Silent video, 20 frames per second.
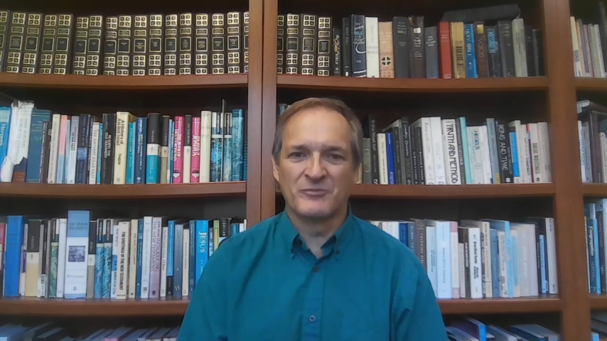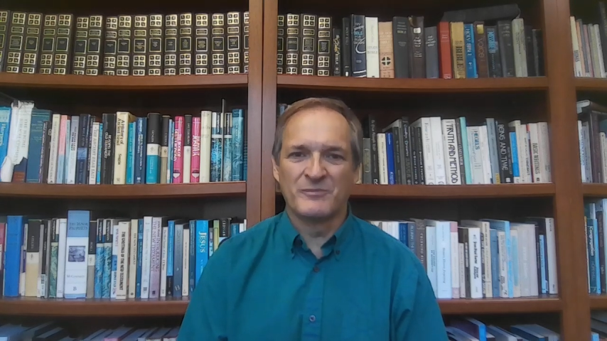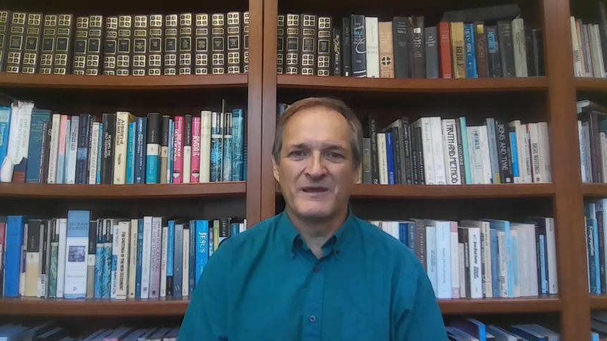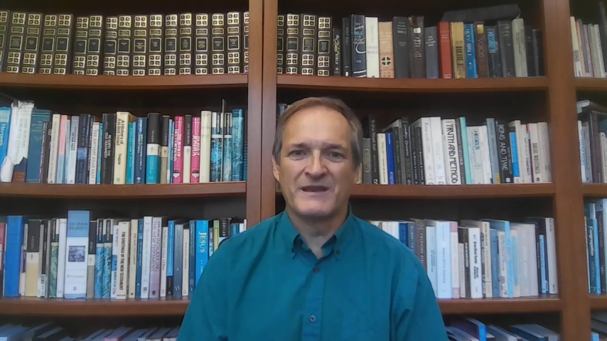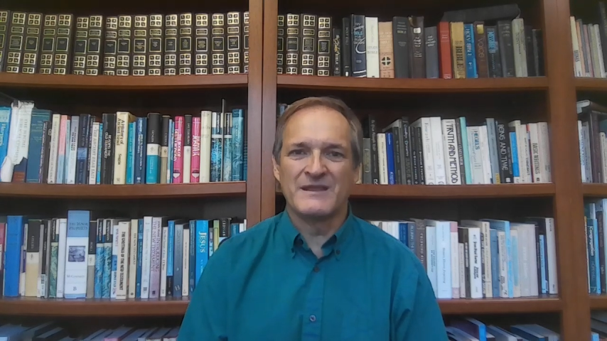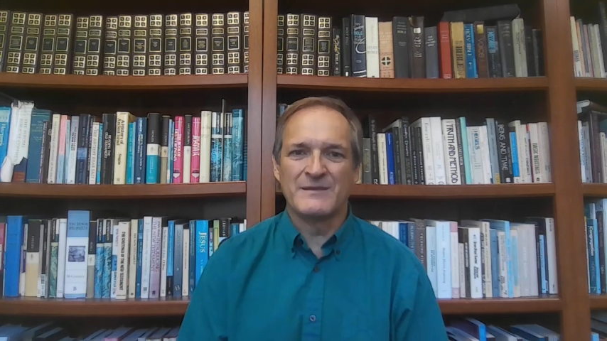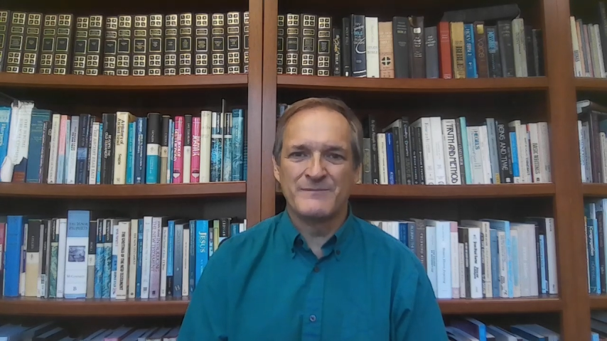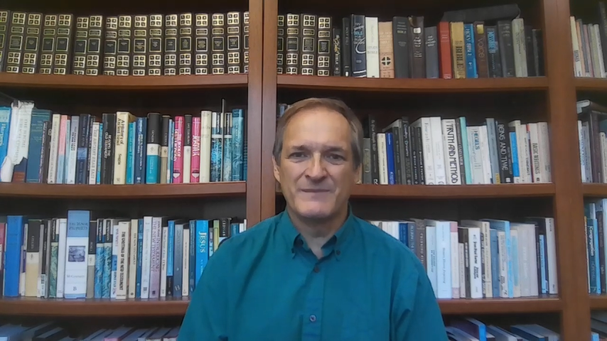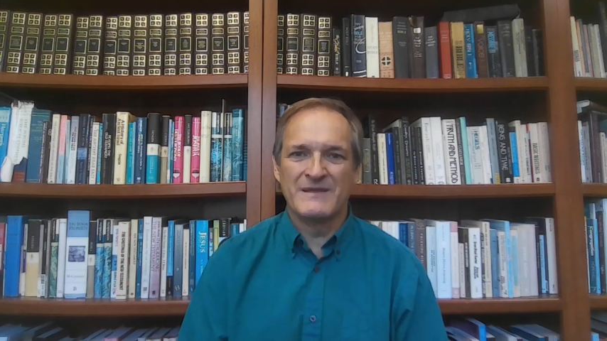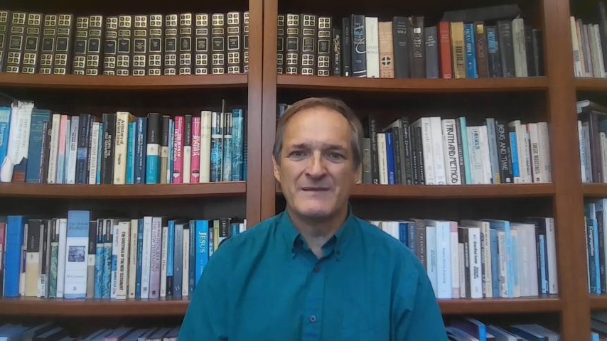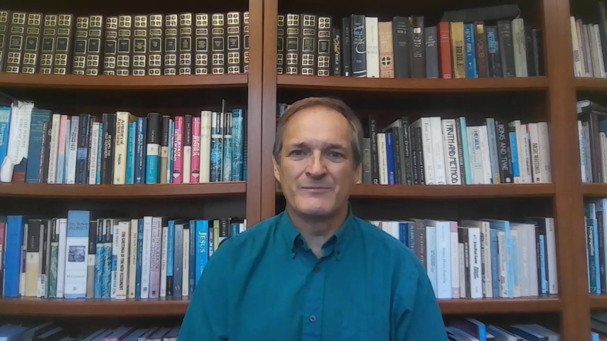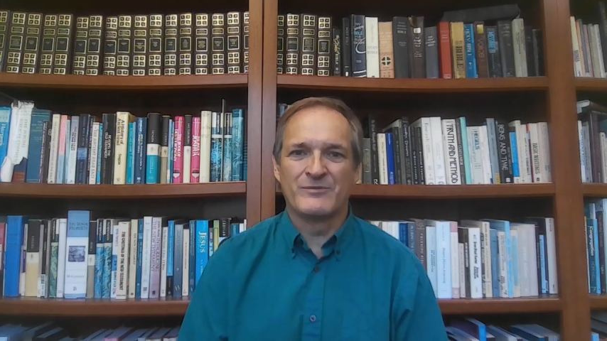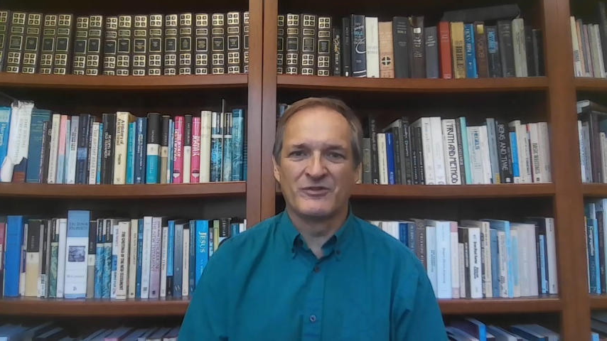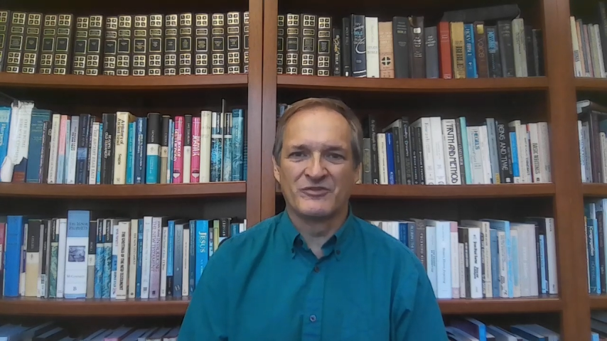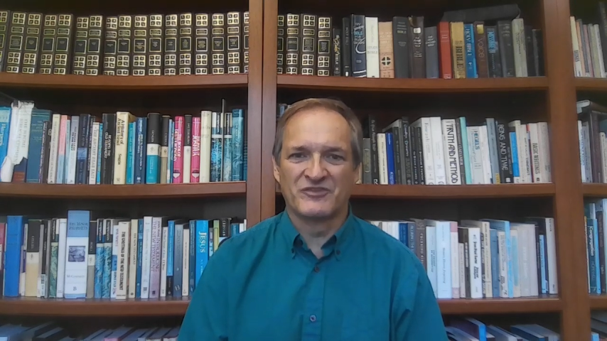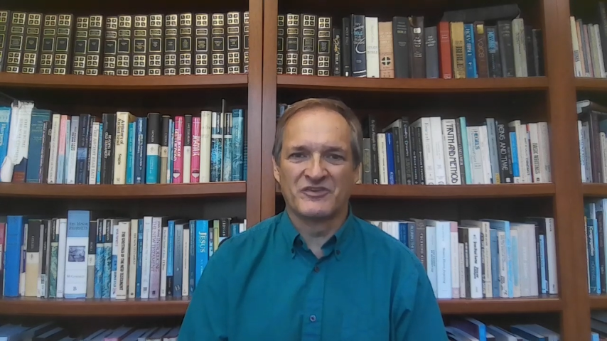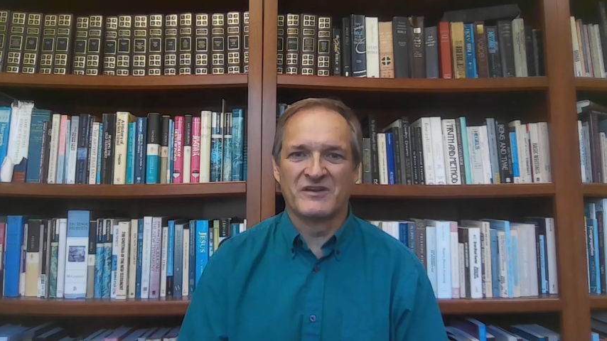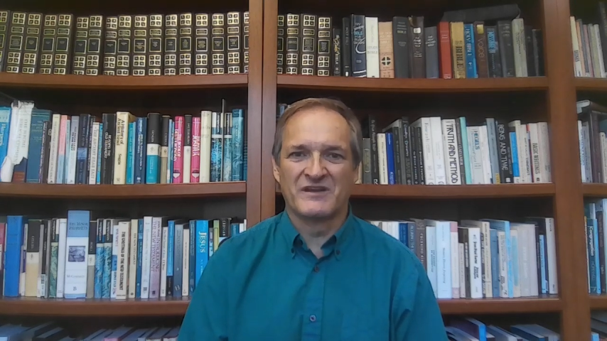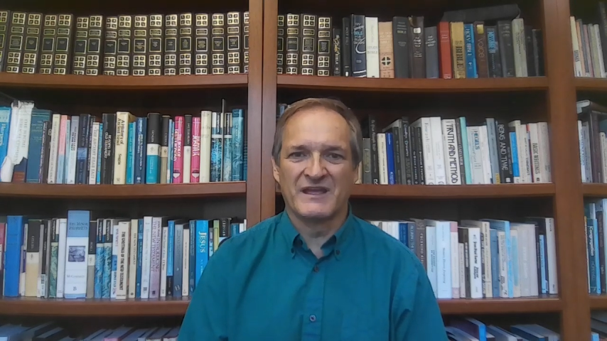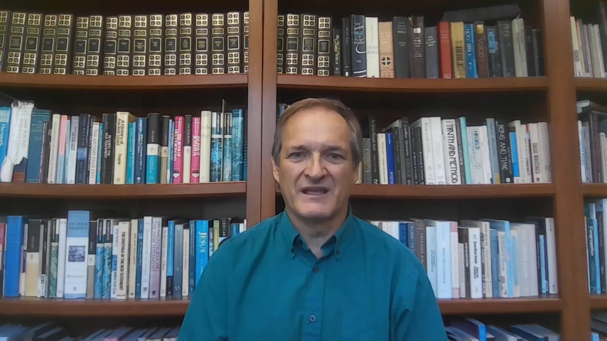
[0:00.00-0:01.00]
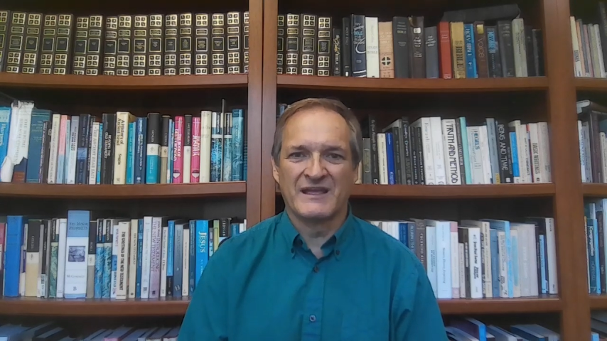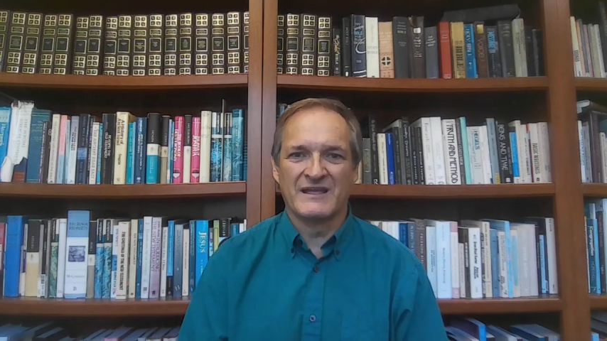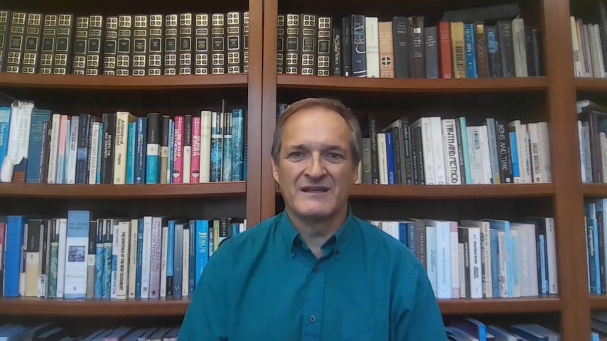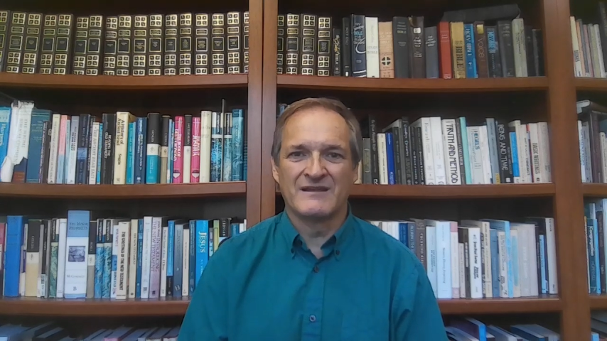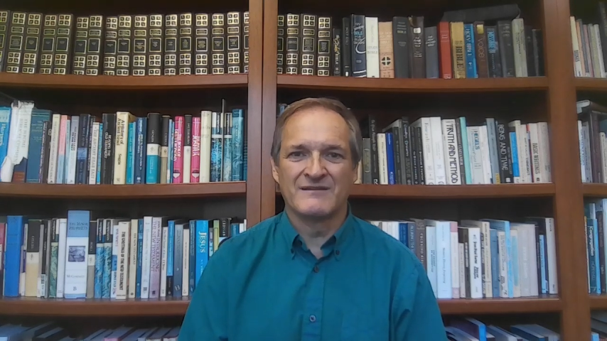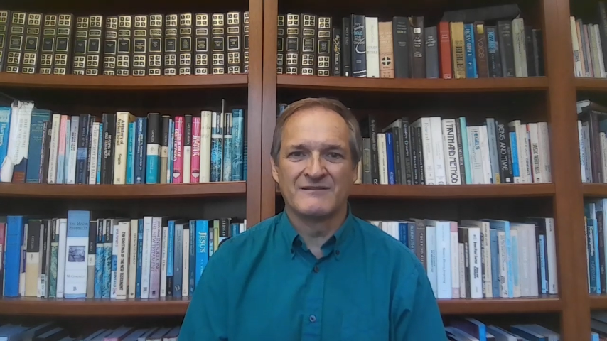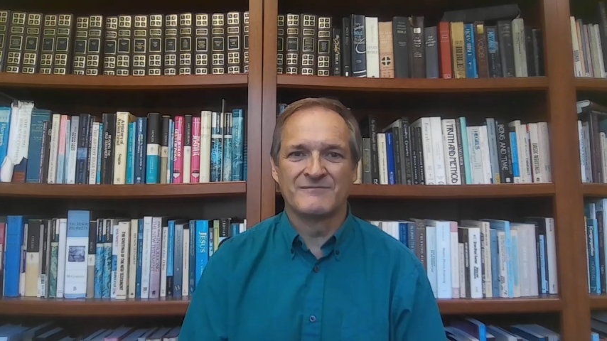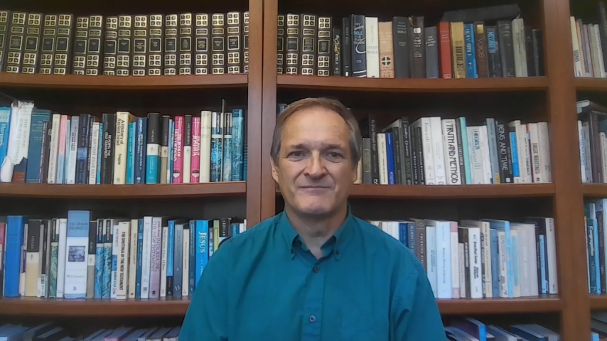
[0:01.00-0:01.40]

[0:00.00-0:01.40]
many people today.